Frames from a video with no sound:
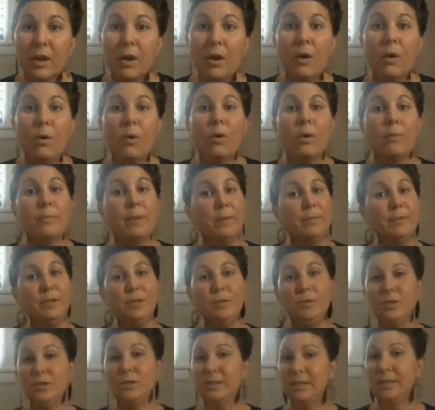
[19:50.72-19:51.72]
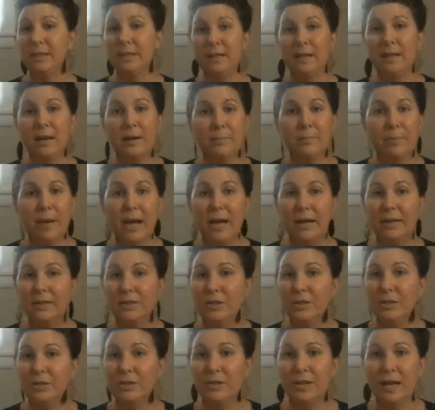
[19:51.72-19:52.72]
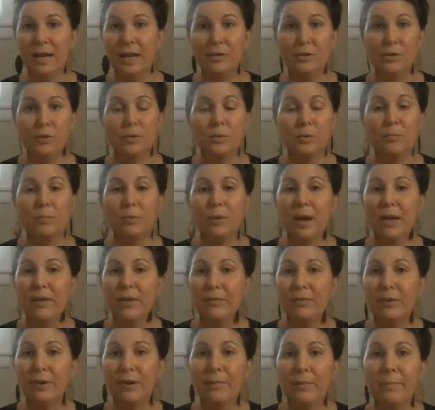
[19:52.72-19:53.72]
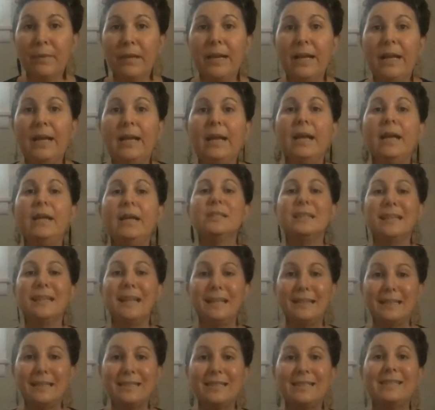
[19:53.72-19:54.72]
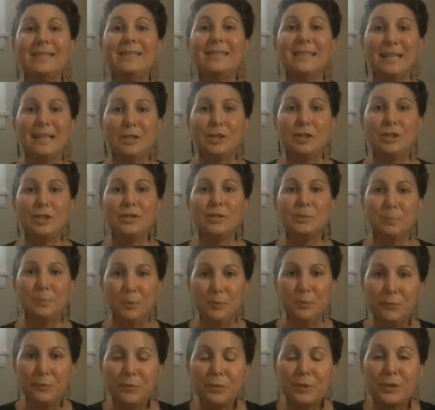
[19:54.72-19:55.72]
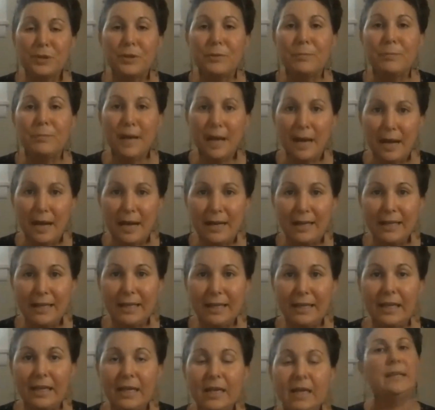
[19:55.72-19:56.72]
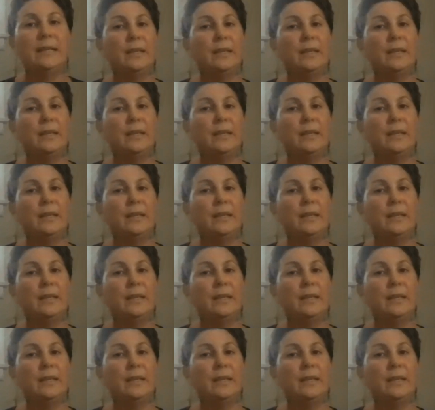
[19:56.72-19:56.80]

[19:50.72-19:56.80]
Or maybe you just need to come back to your natural breath for a minute and let the sensations move through your body.